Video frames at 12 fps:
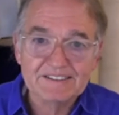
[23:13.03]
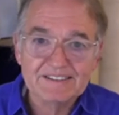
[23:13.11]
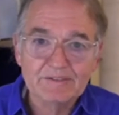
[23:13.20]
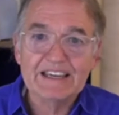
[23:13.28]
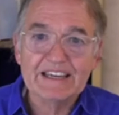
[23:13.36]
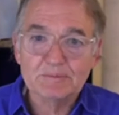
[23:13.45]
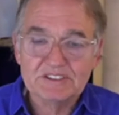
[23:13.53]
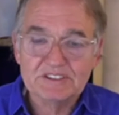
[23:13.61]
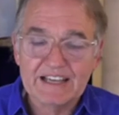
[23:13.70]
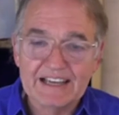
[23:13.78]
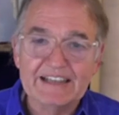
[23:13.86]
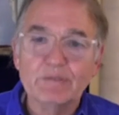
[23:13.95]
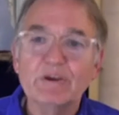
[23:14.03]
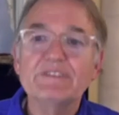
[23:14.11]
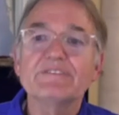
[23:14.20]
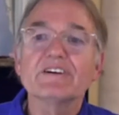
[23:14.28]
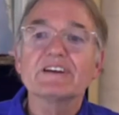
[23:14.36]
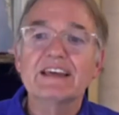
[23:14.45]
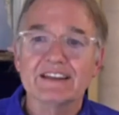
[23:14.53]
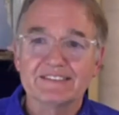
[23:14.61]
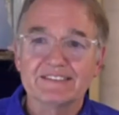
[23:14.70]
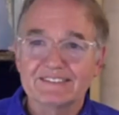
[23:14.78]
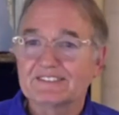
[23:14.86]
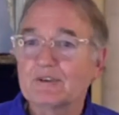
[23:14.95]
We get upset and we forget it.
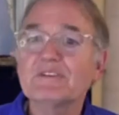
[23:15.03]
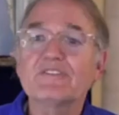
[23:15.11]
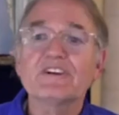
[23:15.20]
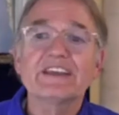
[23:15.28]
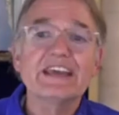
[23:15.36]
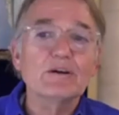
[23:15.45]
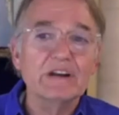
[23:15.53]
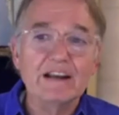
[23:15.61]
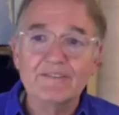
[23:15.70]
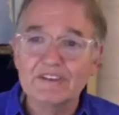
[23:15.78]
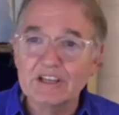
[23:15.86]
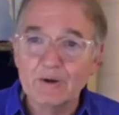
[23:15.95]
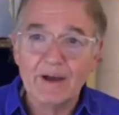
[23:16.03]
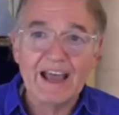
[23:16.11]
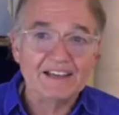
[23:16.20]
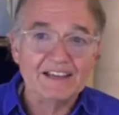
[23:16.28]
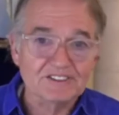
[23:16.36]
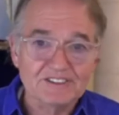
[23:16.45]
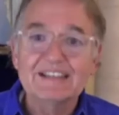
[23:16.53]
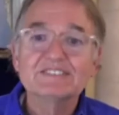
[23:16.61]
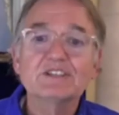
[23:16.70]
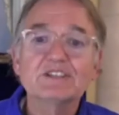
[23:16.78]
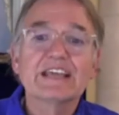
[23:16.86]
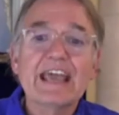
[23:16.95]
So we forget whatever you asked.
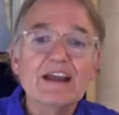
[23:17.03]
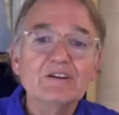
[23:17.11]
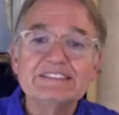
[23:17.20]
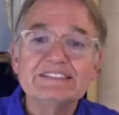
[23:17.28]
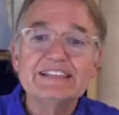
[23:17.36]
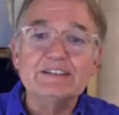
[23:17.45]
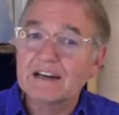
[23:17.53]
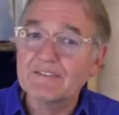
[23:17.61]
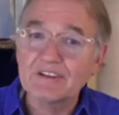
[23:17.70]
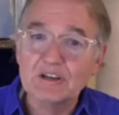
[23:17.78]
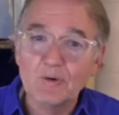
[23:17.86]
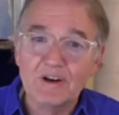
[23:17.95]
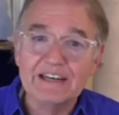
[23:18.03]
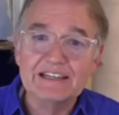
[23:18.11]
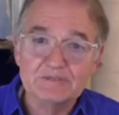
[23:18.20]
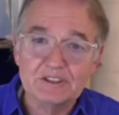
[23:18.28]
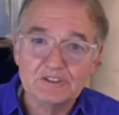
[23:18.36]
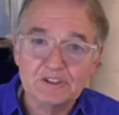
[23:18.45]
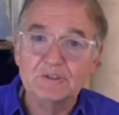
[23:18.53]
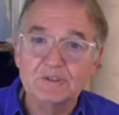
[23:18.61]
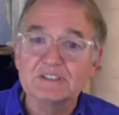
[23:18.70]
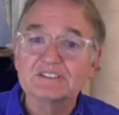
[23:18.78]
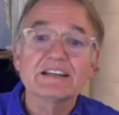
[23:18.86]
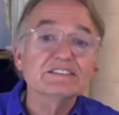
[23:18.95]
So it's guaranteed whatever you want him to do,
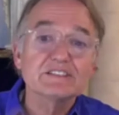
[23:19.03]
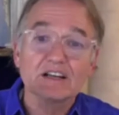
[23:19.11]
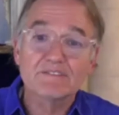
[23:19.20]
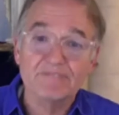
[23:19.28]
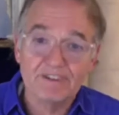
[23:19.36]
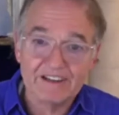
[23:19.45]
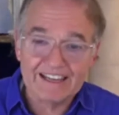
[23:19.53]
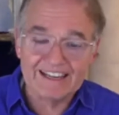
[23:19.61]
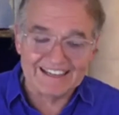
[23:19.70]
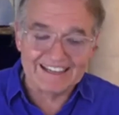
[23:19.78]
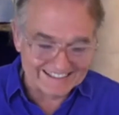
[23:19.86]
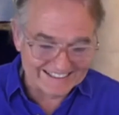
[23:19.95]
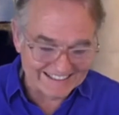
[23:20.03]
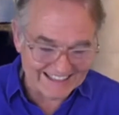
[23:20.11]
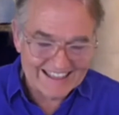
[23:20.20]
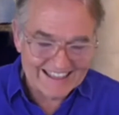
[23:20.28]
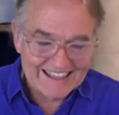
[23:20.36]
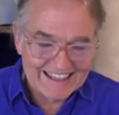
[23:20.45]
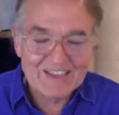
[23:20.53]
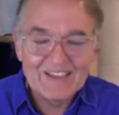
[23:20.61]
he's going to forget it.